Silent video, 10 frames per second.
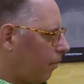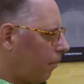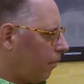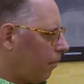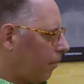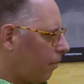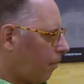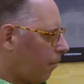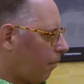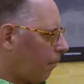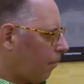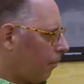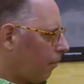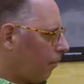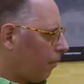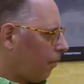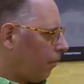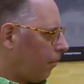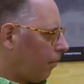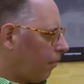
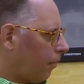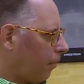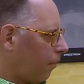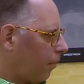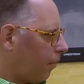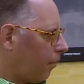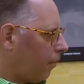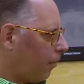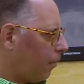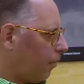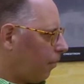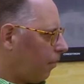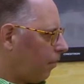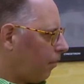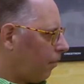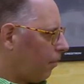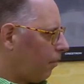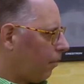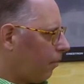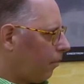[no speech]